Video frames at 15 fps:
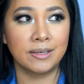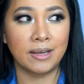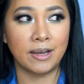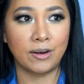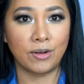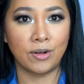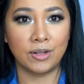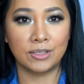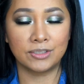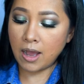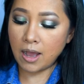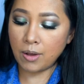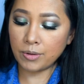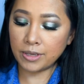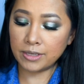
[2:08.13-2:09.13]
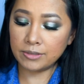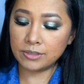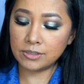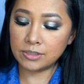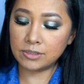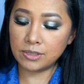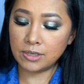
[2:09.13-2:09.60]
at all. How can
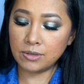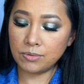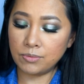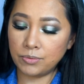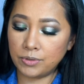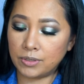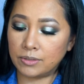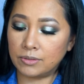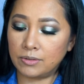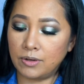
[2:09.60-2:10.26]
this thing work?